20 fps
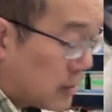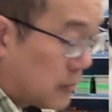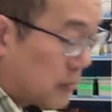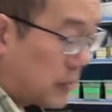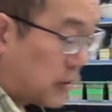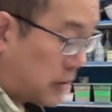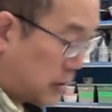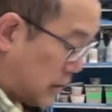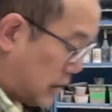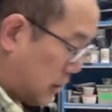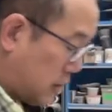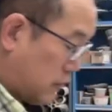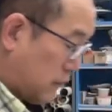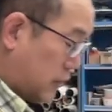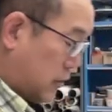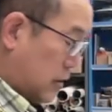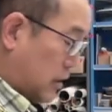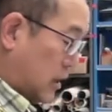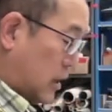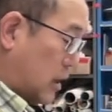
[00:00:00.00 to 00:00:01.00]
Put that
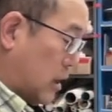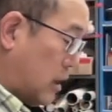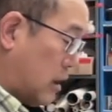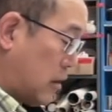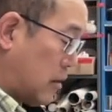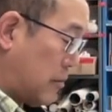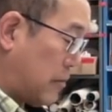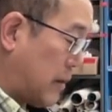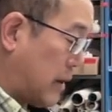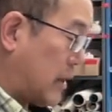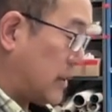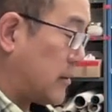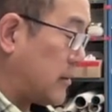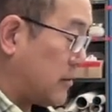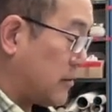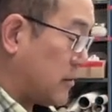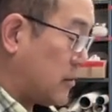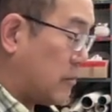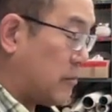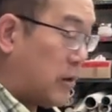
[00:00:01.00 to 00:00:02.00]
over there, pad
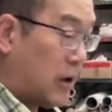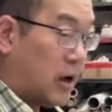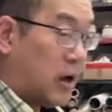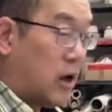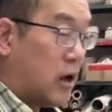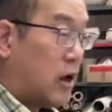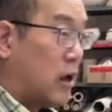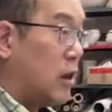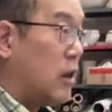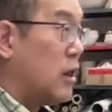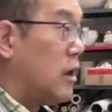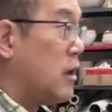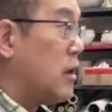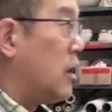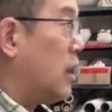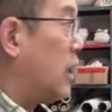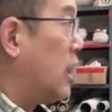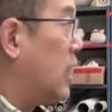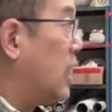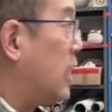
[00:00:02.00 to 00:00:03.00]
this in a ball.
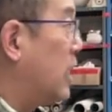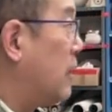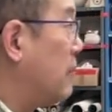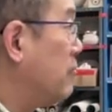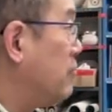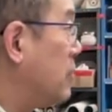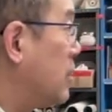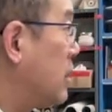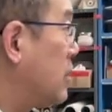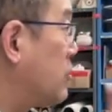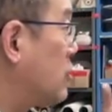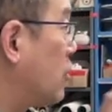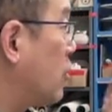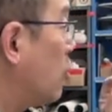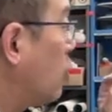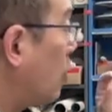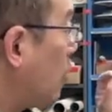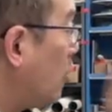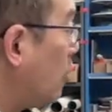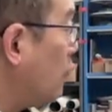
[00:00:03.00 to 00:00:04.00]
Um,
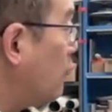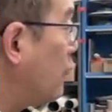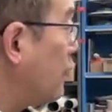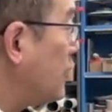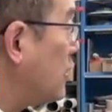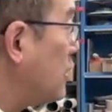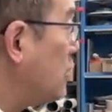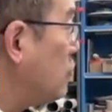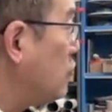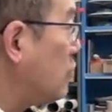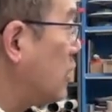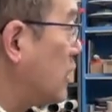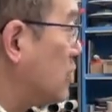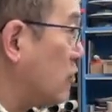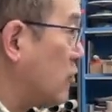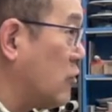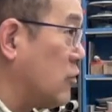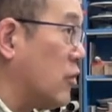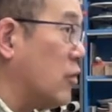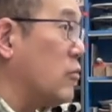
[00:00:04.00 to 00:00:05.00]
so hopefully you guys
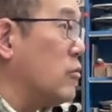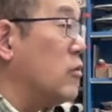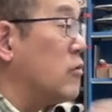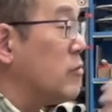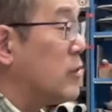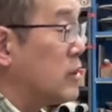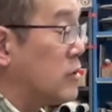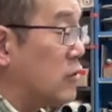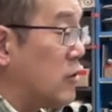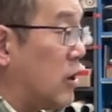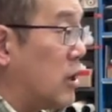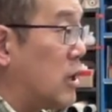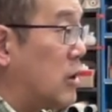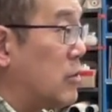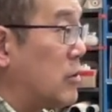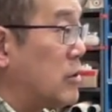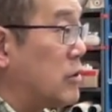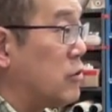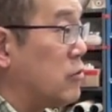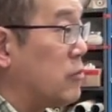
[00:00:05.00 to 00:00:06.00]
all know you've been starting
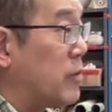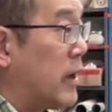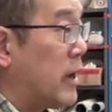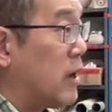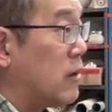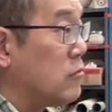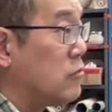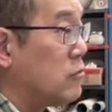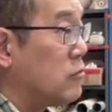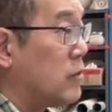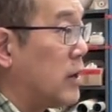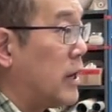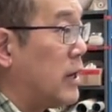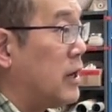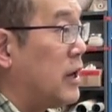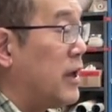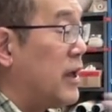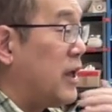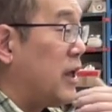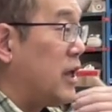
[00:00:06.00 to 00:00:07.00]
with two pounds, right?